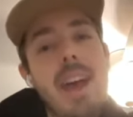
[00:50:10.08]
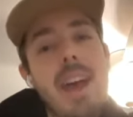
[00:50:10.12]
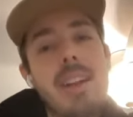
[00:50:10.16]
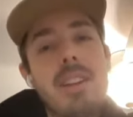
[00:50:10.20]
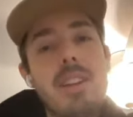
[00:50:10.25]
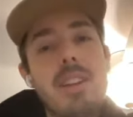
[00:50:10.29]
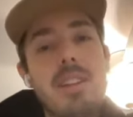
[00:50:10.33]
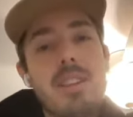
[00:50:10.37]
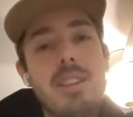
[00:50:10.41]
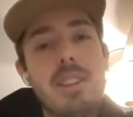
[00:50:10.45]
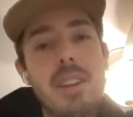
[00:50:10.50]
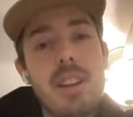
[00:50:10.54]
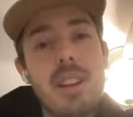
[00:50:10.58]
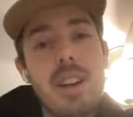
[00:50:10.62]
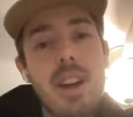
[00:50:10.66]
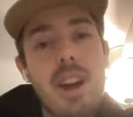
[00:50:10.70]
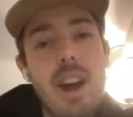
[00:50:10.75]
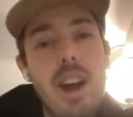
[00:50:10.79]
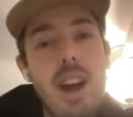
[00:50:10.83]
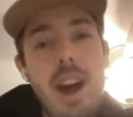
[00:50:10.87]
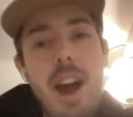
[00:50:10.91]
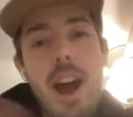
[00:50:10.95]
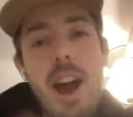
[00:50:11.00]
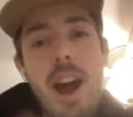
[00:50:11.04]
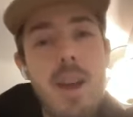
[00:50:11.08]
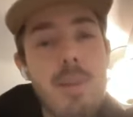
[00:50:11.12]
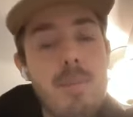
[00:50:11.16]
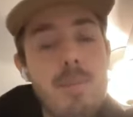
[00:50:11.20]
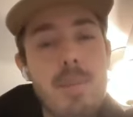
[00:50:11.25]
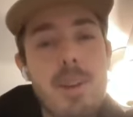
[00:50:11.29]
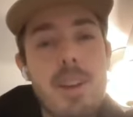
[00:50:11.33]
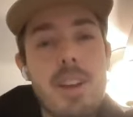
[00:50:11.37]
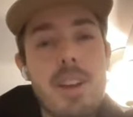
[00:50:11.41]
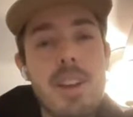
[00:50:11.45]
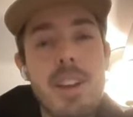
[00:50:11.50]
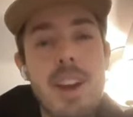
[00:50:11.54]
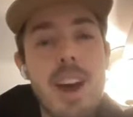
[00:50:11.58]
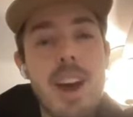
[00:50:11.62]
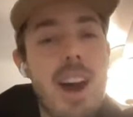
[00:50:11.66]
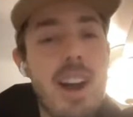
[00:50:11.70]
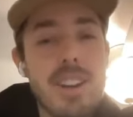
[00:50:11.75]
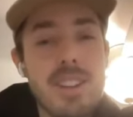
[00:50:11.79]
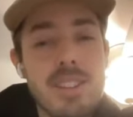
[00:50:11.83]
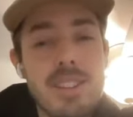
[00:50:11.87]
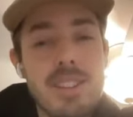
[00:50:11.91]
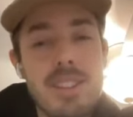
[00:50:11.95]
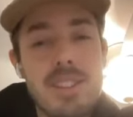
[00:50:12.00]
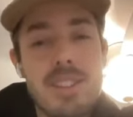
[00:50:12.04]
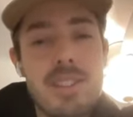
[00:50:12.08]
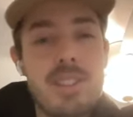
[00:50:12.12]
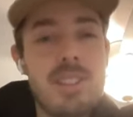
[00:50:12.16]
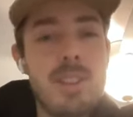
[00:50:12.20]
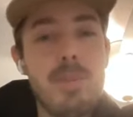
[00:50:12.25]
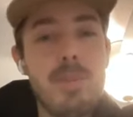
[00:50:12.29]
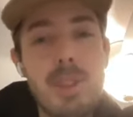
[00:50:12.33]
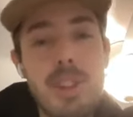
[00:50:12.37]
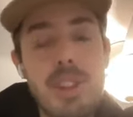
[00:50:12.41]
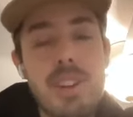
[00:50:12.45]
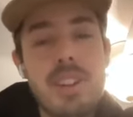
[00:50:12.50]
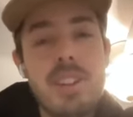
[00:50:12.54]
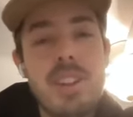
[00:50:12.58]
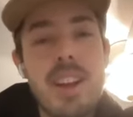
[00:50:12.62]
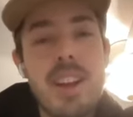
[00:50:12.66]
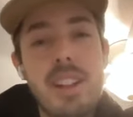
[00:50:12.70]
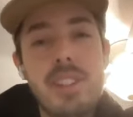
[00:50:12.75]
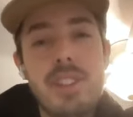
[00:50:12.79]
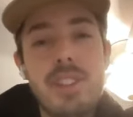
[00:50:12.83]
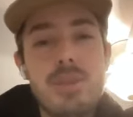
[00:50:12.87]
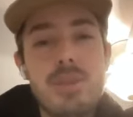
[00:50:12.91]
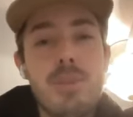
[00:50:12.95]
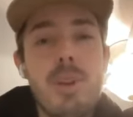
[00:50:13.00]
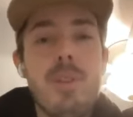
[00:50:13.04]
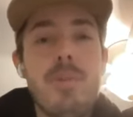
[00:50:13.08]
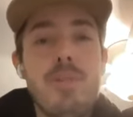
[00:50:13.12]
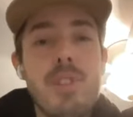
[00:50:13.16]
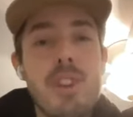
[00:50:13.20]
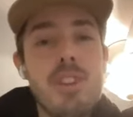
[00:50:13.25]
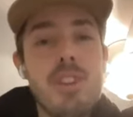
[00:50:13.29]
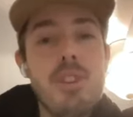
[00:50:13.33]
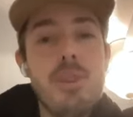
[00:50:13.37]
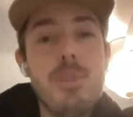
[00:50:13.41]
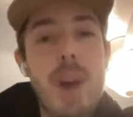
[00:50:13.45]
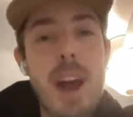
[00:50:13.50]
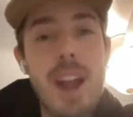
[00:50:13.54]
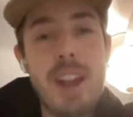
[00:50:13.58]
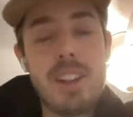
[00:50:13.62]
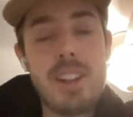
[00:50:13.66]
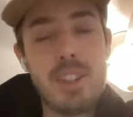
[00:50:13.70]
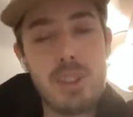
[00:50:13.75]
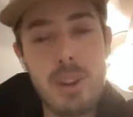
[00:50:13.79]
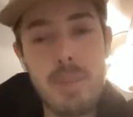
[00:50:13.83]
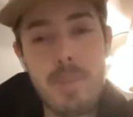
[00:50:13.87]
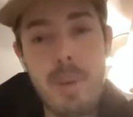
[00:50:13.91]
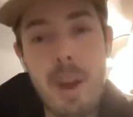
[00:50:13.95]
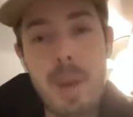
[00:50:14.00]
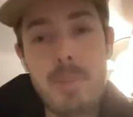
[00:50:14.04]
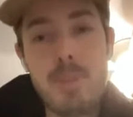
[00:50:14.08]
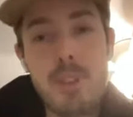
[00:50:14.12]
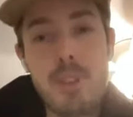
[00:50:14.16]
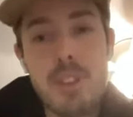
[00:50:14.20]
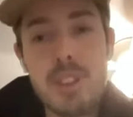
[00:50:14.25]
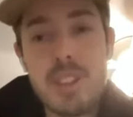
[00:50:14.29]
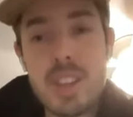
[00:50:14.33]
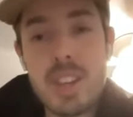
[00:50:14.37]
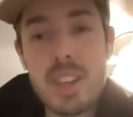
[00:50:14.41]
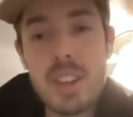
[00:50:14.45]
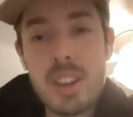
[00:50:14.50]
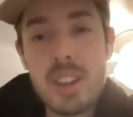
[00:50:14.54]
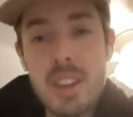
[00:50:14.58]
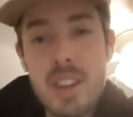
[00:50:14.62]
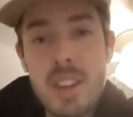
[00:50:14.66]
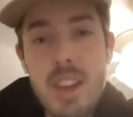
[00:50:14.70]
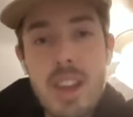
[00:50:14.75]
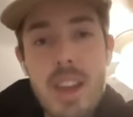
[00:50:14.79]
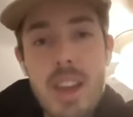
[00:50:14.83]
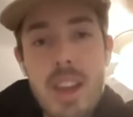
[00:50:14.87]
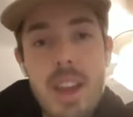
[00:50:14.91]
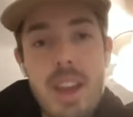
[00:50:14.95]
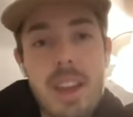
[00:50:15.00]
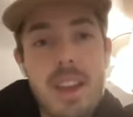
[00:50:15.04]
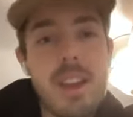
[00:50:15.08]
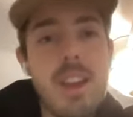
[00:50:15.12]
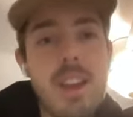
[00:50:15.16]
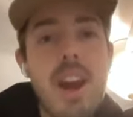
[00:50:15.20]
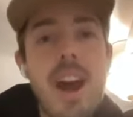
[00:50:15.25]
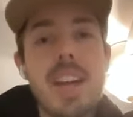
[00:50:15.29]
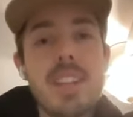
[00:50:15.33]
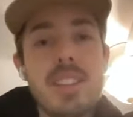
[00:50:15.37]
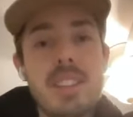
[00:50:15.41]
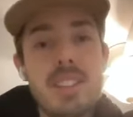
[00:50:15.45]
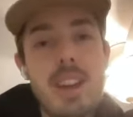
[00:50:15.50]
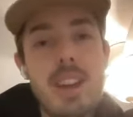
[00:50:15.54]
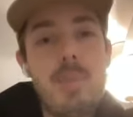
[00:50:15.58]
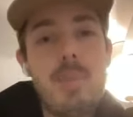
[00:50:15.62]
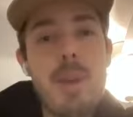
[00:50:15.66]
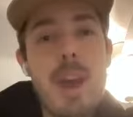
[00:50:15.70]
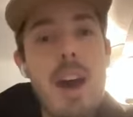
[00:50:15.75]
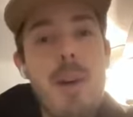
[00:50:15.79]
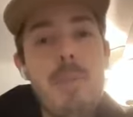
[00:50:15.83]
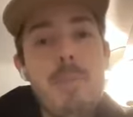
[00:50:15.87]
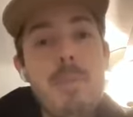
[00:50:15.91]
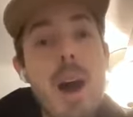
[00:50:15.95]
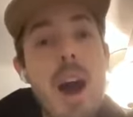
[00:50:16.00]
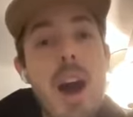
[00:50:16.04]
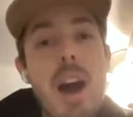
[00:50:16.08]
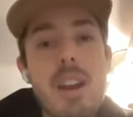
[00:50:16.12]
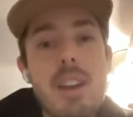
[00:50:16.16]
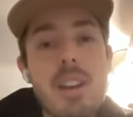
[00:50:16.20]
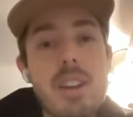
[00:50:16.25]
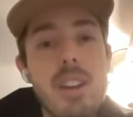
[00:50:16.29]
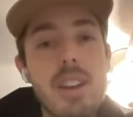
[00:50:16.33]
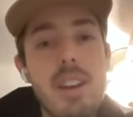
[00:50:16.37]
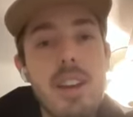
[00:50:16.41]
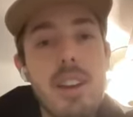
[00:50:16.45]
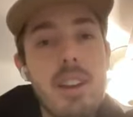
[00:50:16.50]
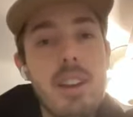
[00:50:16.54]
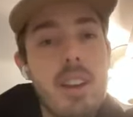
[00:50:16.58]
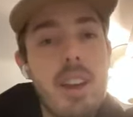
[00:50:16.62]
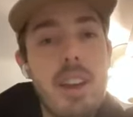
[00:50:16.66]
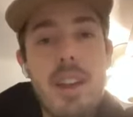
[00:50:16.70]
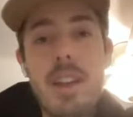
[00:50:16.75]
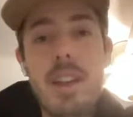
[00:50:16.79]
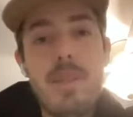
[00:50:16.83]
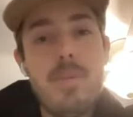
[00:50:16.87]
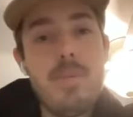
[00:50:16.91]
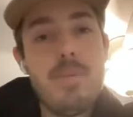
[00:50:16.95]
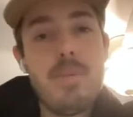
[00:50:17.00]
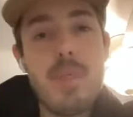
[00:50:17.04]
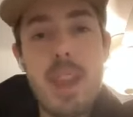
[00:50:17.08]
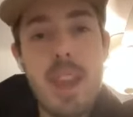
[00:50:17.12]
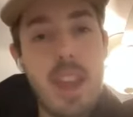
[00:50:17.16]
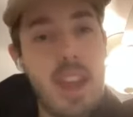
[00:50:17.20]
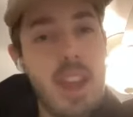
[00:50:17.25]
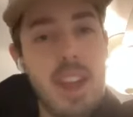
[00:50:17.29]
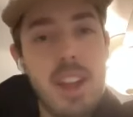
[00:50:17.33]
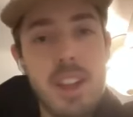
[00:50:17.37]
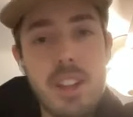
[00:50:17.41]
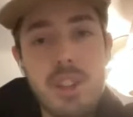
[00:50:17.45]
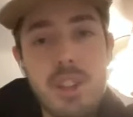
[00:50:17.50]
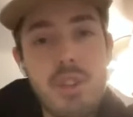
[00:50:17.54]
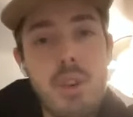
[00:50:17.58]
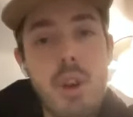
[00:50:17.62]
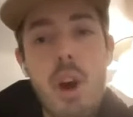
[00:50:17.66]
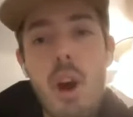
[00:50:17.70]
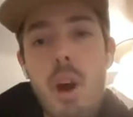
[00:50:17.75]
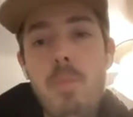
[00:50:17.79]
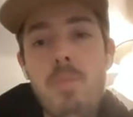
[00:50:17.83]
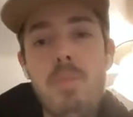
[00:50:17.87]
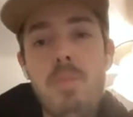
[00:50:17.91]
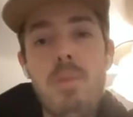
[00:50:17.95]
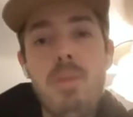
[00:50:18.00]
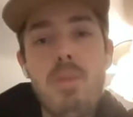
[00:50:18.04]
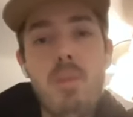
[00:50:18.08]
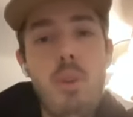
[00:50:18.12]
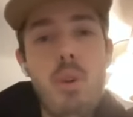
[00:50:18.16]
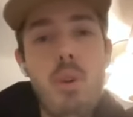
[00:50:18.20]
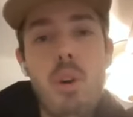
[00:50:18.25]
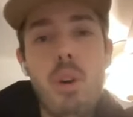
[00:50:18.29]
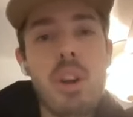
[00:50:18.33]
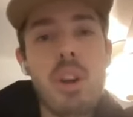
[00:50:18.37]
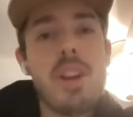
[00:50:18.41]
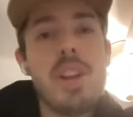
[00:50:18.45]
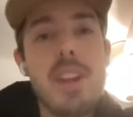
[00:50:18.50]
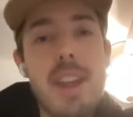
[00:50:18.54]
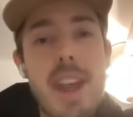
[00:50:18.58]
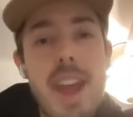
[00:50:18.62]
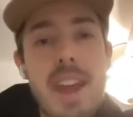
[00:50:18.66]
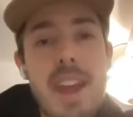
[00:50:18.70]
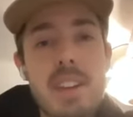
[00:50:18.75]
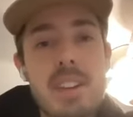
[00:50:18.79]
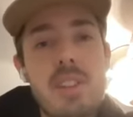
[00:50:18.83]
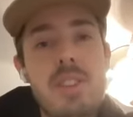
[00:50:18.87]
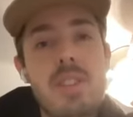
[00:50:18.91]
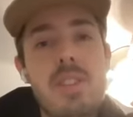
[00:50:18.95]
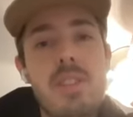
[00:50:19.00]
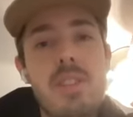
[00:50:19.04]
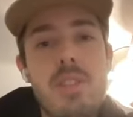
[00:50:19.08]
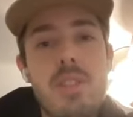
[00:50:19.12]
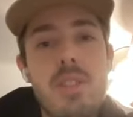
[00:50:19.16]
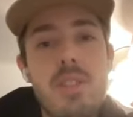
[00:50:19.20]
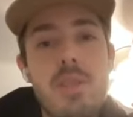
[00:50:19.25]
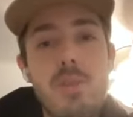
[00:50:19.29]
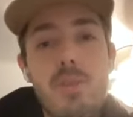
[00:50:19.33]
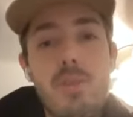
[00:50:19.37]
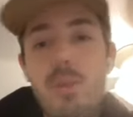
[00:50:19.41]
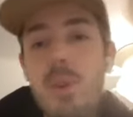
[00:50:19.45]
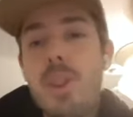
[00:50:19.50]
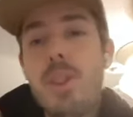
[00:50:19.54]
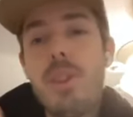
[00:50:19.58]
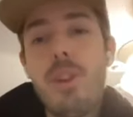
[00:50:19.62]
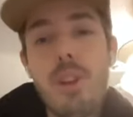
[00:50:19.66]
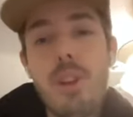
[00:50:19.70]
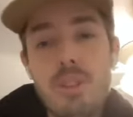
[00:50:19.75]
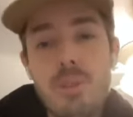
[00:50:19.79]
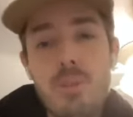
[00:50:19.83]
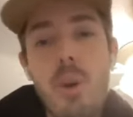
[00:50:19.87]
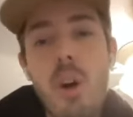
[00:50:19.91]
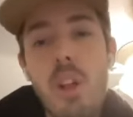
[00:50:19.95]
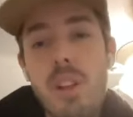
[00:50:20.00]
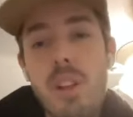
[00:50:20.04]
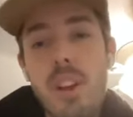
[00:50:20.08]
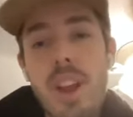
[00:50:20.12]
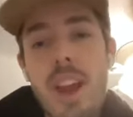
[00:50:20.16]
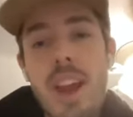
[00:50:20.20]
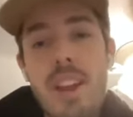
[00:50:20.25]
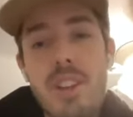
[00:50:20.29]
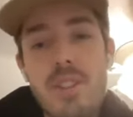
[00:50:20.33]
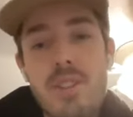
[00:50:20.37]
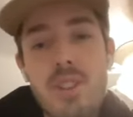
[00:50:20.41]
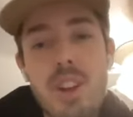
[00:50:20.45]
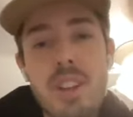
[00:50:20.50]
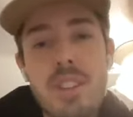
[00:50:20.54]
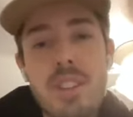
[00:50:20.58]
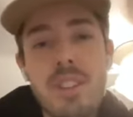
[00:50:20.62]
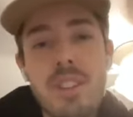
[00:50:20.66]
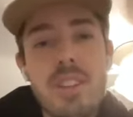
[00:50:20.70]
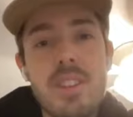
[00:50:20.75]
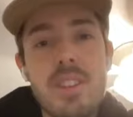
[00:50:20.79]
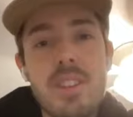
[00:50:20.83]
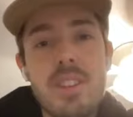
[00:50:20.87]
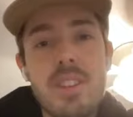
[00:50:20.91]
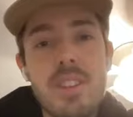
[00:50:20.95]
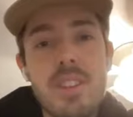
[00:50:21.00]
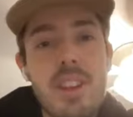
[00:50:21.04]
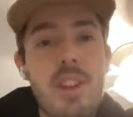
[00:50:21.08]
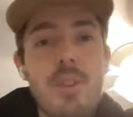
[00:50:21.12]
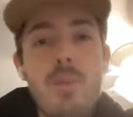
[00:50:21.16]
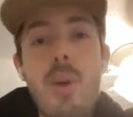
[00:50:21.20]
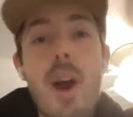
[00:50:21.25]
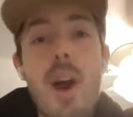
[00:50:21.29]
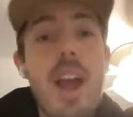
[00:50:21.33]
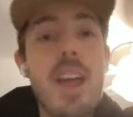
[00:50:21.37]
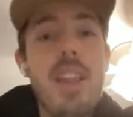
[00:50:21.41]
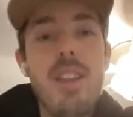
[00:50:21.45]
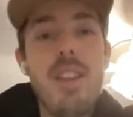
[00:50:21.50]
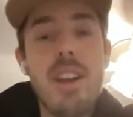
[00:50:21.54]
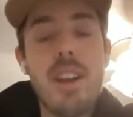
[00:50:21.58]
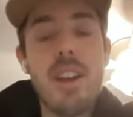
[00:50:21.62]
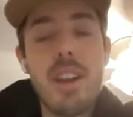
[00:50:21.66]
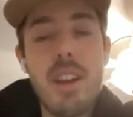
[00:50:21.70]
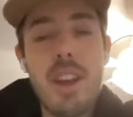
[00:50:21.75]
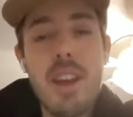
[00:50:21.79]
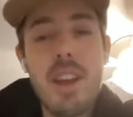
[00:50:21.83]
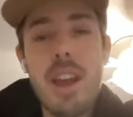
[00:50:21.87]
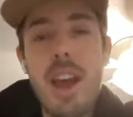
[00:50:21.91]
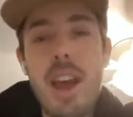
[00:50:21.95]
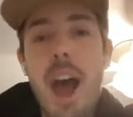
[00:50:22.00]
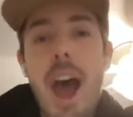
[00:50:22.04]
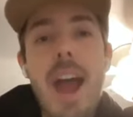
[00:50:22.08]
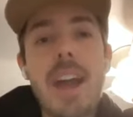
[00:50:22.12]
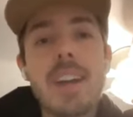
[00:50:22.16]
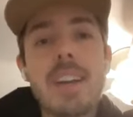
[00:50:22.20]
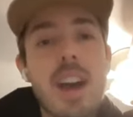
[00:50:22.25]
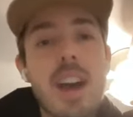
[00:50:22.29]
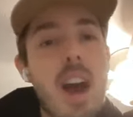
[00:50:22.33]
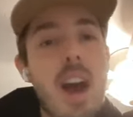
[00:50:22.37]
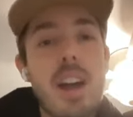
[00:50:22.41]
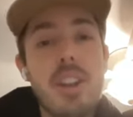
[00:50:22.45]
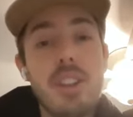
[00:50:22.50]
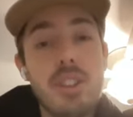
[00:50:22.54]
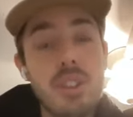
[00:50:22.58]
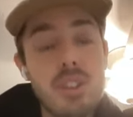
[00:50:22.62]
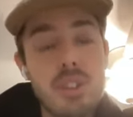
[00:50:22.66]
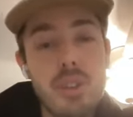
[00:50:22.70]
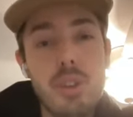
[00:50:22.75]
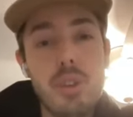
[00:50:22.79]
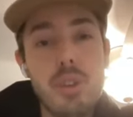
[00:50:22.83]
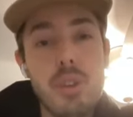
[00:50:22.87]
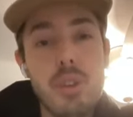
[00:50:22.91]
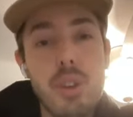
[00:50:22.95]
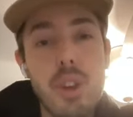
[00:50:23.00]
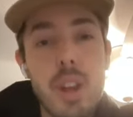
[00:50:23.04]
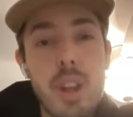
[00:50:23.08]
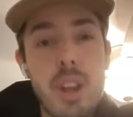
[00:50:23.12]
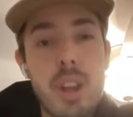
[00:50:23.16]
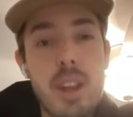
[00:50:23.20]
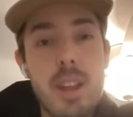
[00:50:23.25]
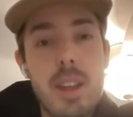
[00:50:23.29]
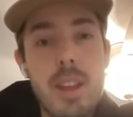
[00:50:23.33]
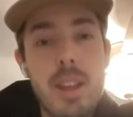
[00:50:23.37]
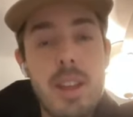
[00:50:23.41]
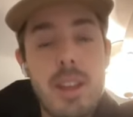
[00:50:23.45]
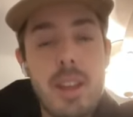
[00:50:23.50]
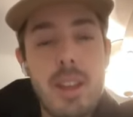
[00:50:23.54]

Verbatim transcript: and I'm an artist similar to Taylor Swift and you might enjoy my music, can I somehow market, airdrop, or connect with those wallet addresses in a way that I can't do